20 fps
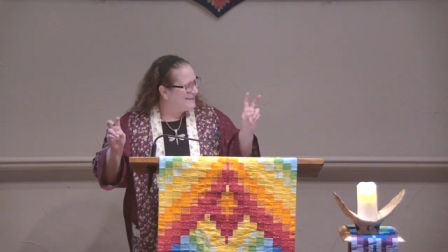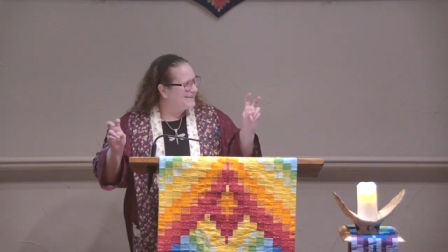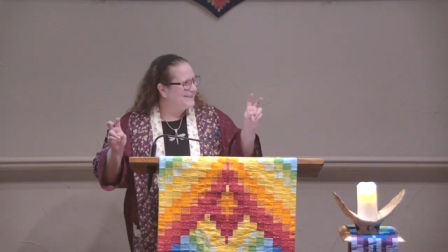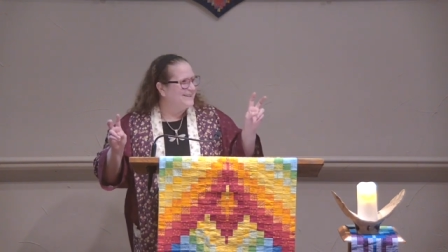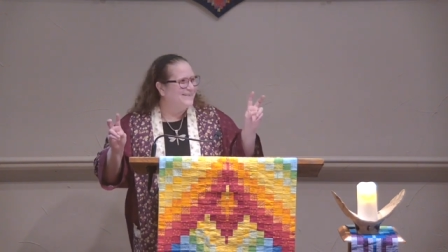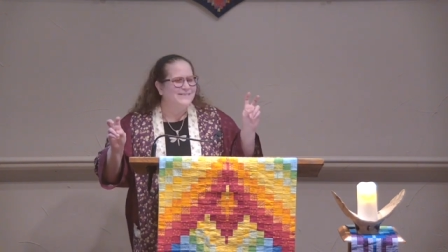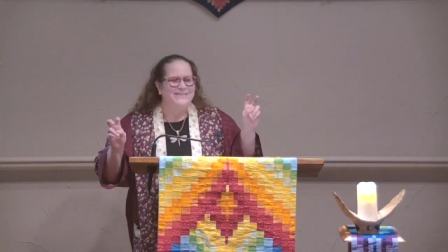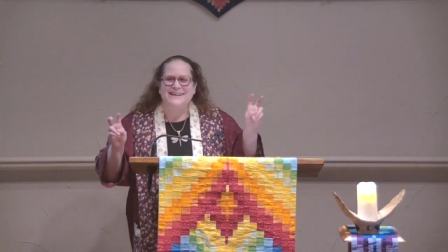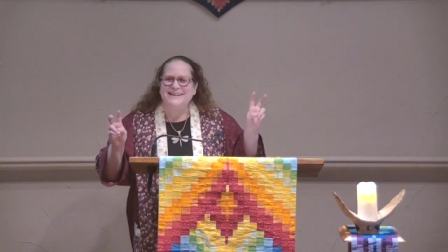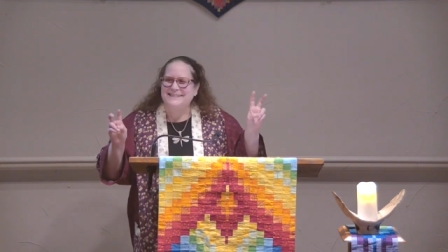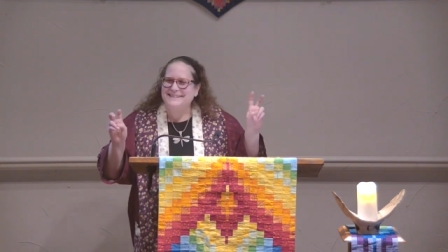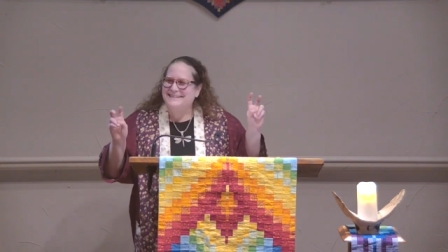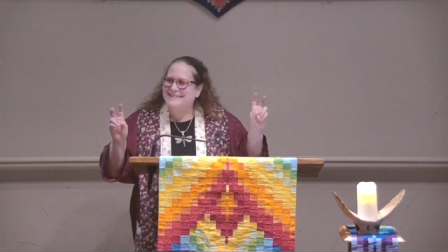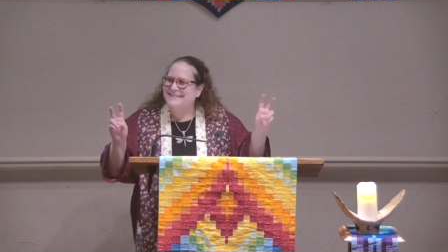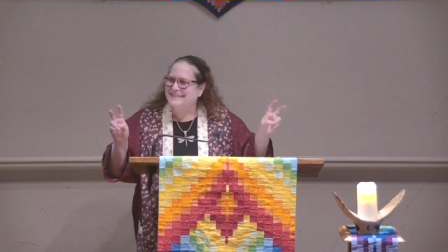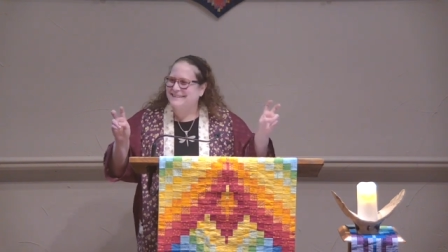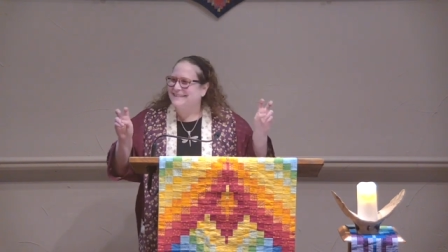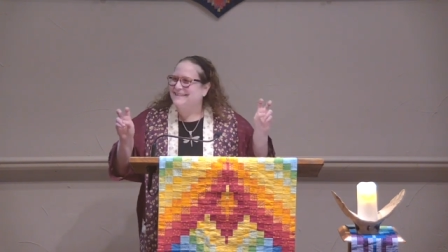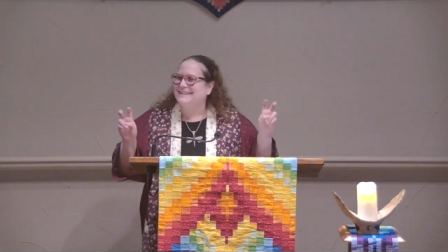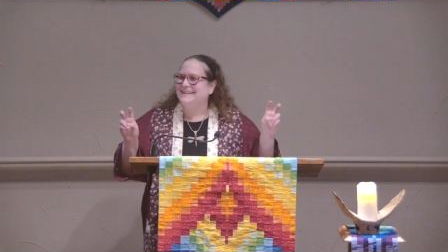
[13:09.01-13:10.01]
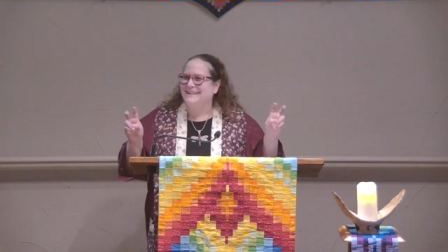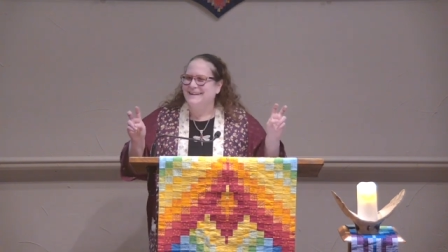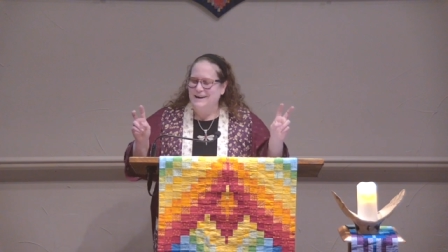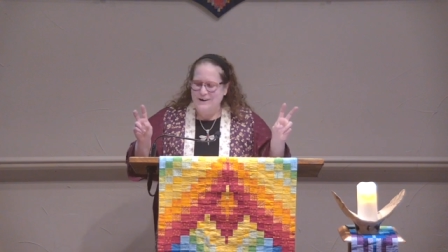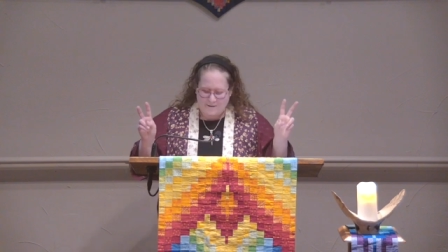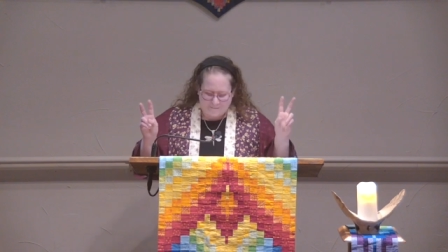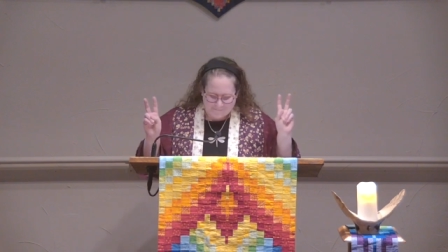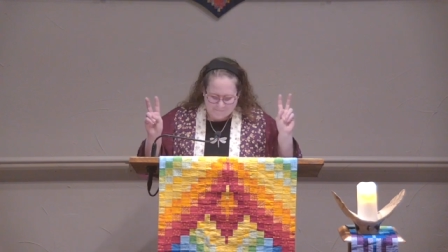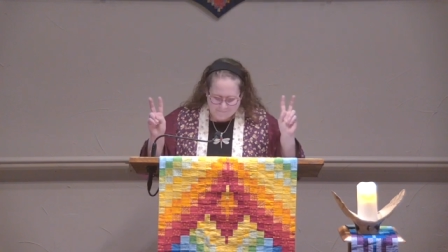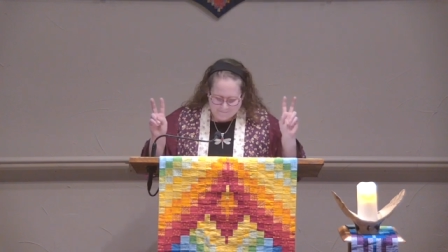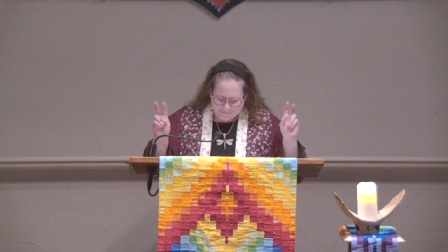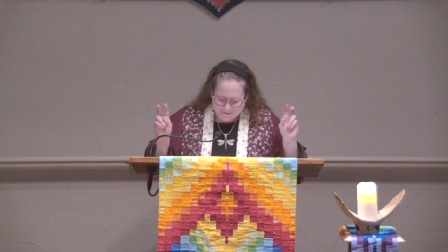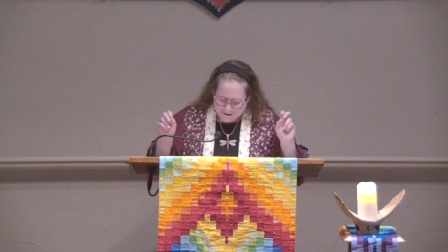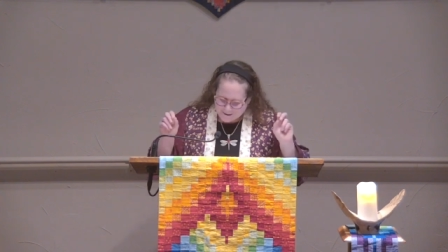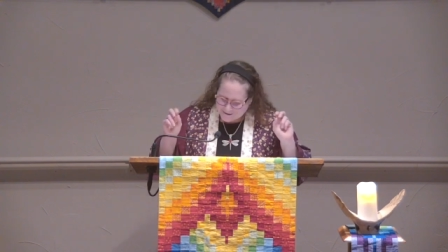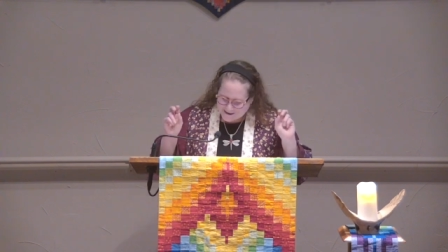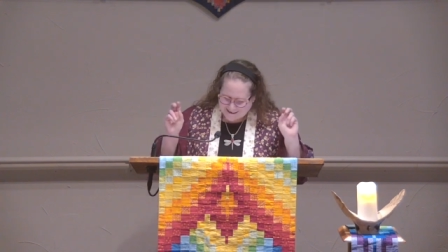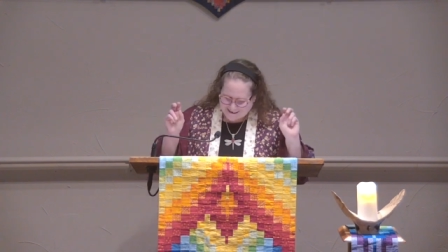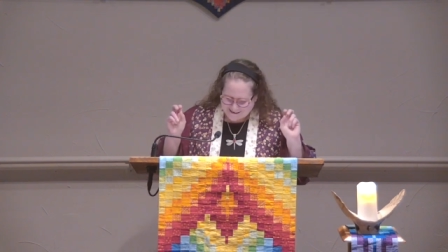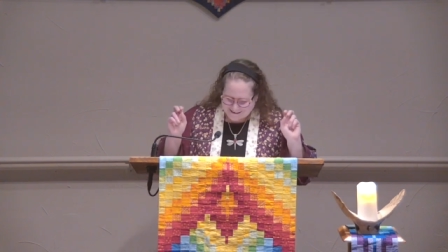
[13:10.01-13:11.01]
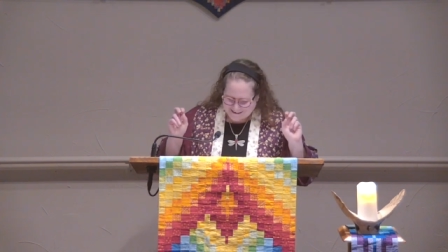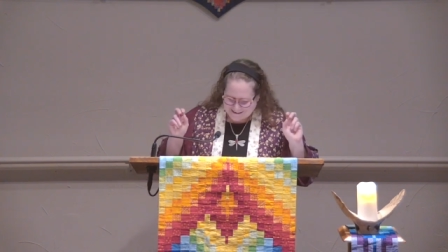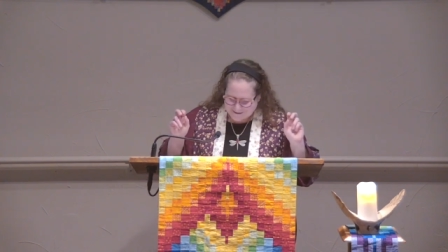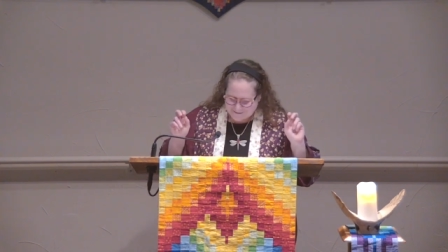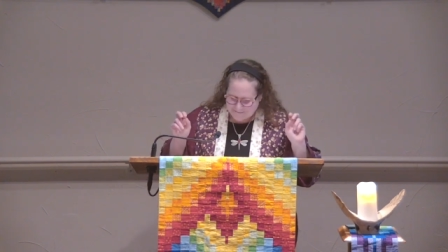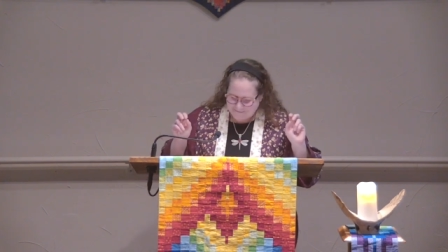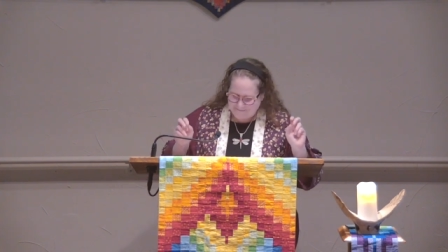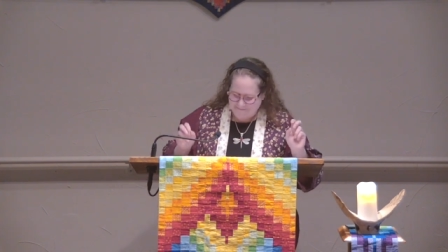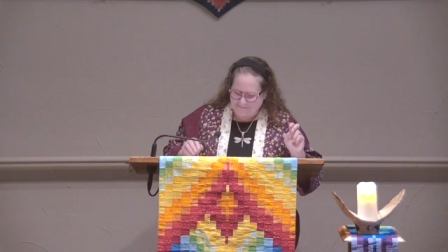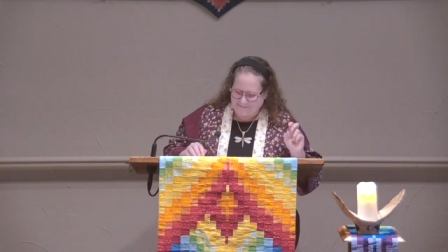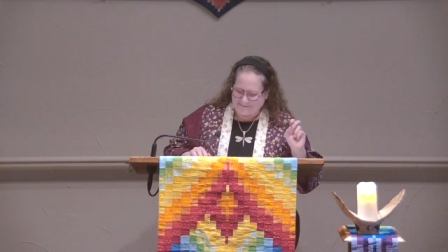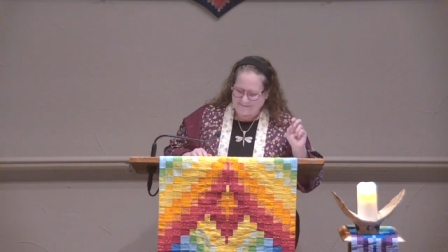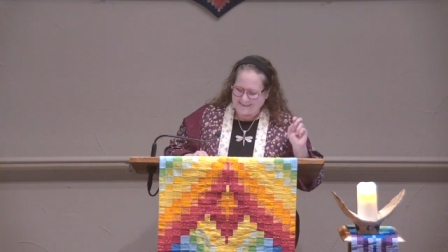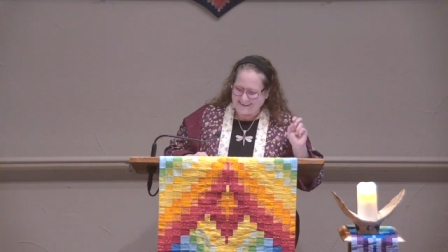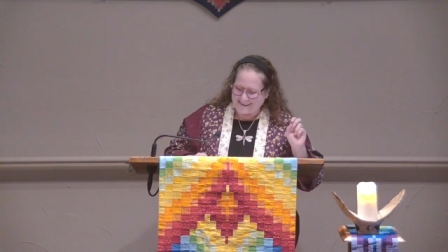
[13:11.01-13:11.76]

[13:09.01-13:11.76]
the great sin of Onanism.